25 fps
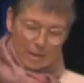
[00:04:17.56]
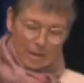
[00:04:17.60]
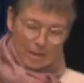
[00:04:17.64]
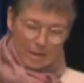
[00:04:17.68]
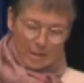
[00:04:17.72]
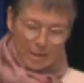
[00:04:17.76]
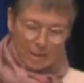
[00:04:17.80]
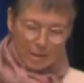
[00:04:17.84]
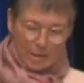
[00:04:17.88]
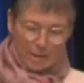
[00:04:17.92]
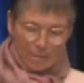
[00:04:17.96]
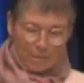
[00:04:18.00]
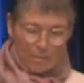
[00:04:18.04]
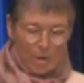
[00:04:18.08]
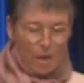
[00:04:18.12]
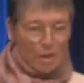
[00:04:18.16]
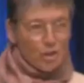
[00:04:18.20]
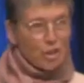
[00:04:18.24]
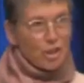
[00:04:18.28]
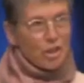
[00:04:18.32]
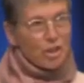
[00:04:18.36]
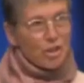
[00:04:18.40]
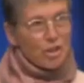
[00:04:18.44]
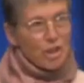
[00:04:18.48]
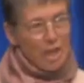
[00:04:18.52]
This is
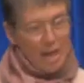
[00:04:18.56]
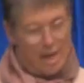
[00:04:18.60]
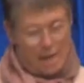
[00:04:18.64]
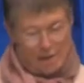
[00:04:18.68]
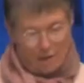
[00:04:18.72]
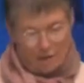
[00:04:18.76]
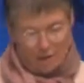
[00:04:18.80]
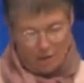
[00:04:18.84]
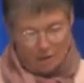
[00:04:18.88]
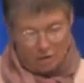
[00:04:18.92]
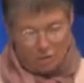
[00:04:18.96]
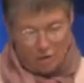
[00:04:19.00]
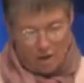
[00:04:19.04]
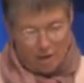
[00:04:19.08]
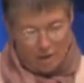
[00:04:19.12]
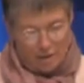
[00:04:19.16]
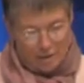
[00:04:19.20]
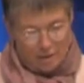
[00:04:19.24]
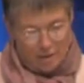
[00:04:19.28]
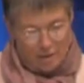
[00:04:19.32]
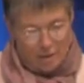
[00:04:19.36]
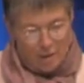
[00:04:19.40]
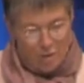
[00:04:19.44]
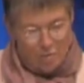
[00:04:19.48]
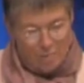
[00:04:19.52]
Amartya Sen, the
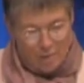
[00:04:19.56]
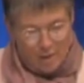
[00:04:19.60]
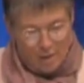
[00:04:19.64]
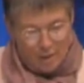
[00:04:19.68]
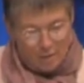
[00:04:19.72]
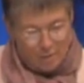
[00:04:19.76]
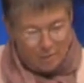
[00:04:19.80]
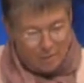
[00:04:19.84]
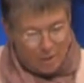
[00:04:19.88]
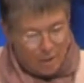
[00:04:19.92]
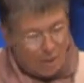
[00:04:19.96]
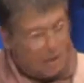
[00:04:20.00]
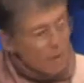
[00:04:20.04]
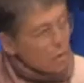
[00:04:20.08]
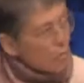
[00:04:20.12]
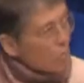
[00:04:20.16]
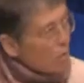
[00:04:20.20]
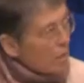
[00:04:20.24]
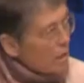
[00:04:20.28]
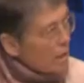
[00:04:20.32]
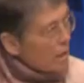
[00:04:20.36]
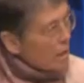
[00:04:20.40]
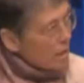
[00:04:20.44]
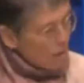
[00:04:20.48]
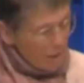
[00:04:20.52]
great Nobel Prize
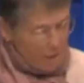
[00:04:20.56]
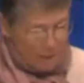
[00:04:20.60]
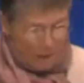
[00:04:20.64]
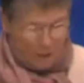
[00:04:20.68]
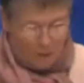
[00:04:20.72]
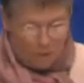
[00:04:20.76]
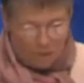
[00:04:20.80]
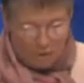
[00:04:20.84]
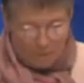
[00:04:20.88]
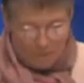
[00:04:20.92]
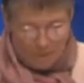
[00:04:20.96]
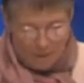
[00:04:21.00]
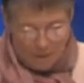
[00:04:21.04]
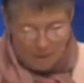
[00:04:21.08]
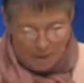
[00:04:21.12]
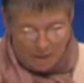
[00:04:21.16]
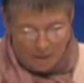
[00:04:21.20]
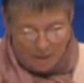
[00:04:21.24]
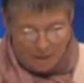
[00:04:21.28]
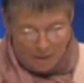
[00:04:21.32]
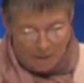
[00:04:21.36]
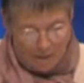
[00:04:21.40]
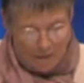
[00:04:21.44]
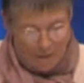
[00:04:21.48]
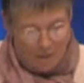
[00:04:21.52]
winning
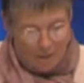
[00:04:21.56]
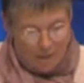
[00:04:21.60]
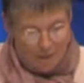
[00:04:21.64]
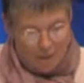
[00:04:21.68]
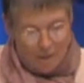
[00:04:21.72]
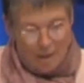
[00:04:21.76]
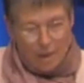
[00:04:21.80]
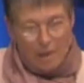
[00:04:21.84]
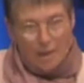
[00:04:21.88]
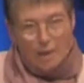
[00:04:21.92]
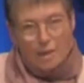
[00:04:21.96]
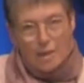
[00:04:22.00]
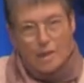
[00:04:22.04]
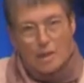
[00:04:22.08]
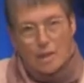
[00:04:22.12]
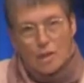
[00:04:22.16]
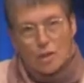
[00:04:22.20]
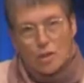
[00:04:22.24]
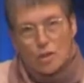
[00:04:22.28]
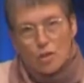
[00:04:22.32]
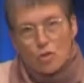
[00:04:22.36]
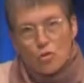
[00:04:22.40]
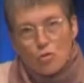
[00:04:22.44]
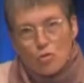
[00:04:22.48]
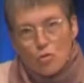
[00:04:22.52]
economist, and he
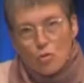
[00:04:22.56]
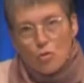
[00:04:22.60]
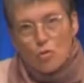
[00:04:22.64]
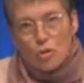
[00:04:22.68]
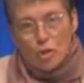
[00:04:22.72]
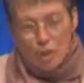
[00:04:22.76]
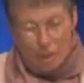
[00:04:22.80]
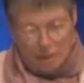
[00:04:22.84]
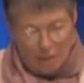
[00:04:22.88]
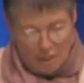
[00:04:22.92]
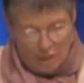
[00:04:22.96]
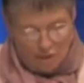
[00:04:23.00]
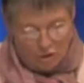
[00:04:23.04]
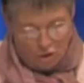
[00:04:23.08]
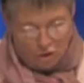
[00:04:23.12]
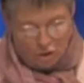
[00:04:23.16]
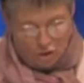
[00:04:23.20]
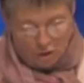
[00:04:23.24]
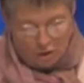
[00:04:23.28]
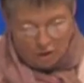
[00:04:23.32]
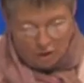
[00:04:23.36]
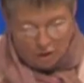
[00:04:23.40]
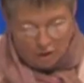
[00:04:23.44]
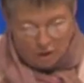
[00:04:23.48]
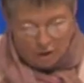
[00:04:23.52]
has drawn
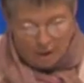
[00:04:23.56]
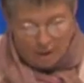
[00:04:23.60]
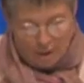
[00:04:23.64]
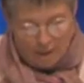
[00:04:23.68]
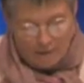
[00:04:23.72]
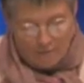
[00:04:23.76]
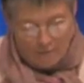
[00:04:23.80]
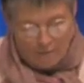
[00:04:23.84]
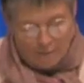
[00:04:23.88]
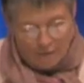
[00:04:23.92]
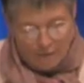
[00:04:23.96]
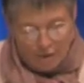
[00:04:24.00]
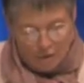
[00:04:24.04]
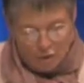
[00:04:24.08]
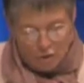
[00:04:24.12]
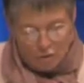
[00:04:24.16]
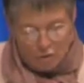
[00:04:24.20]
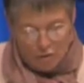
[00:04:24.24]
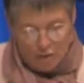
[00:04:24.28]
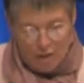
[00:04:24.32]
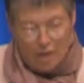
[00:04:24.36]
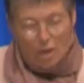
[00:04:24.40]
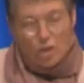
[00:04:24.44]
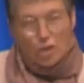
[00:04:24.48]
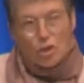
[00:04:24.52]
attention to the inverse
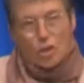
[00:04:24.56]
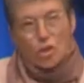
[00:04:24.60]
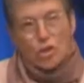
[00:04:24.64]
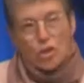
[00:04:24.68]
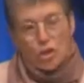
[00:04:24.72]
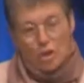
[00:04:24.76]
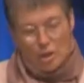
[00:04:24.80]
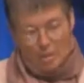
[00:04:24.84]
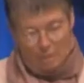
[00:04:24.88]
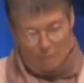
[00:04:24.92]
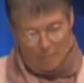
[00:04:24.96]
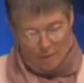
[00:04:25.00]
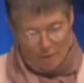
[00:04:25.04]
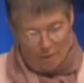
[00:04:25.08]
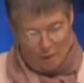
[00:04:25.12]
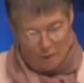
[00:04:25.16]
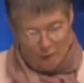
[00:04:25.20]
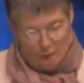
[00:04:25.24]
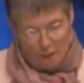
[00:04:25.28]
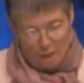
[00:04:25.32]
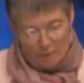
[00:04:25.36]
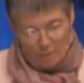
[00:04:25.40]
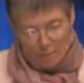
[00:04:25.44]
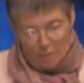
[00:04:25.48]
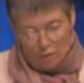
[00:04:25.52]
relationship
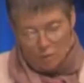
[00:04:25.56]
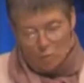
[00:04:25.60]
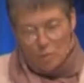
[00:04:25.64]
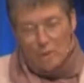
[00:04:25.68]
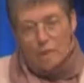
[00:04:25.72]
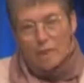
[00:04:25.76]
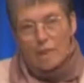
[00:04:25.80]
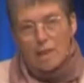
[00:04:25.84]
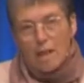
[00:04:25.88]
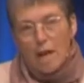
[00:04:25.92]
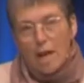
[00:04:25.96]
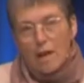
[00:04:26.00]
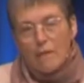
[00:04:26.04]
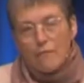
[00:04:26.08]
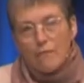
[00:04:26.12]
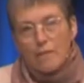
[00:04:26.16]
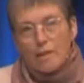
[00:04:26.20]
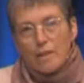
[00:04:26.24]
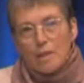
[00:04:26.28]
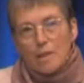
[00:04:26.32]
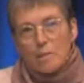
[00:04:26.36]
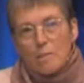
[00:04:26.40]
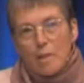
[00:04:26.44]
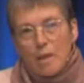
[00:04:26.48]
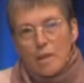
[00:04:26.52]
between life
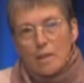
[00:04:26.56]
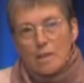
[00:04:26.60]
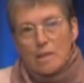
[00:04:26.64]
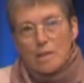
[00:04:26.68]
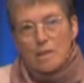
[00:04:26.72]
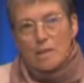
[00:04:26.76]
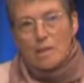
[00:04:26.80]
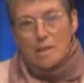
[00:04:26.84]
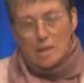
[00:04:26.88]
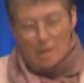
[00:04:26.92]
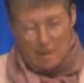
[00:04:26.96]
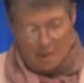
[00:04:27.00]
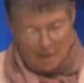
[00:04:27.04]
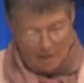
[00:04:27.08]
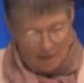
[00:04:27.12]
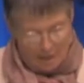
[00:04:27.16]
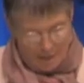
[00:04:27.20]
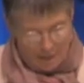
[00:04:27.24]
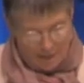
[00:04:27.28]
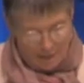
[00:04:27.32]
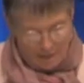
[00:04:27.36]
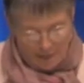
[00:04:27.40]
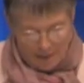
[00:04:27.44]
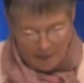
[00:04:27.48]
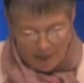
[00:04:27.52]
expectancy
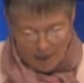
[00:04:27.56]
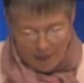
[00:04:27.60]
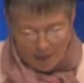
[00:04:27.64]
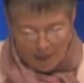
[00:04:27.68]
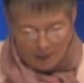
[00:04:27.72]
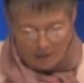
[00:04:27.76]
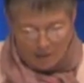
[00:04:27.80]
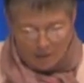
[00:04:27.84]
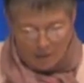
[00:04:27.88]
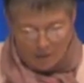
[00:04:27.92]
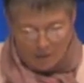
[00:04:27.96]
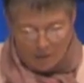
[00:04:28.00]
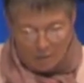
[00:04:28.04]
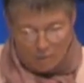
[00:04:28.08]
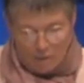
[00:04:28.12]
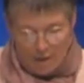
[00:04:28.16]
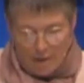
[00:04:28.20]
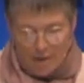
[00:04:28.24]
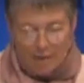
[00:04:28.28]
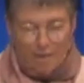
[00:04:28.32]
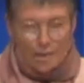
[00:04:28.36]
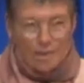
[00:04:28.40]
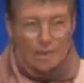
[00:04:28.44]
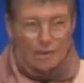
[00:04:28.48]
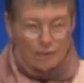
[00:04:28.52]
and
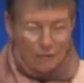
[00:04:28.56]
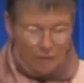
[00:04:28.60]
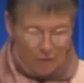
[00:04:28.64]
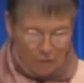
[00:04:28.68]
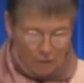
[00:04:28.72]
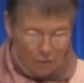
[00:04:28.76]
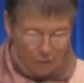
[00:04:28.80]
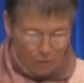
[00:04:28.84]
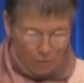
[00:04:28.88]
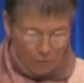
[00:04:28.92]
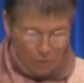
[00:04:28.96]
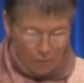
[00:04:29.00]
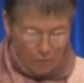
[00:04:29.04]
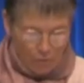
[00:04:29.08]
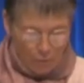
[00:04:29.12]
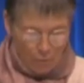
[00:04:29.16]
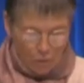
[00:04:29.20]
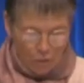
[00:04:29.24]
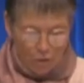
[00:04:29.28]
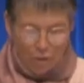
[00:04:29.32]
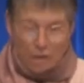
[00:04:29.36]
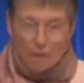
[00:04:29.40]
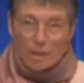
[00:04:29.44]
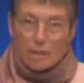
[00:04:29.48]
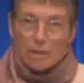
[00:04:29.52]
rates of
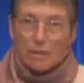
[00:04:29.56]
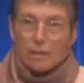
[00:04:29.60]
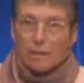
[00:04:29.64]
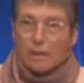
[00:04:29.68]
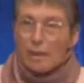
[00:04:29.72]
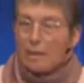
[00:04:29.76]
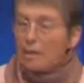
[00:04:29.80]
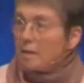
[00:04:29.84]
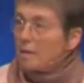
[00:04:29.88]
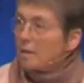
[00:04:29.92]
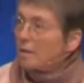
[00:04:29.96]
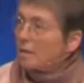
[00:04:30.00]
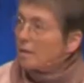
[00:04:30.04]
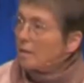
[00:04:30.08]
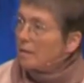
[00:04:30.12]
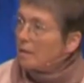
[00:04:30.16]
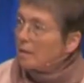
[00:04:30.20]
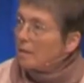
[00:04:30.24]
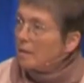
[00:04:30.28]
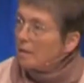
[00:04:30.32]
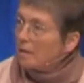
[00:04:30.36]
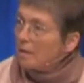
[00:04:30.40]
self-reported illness.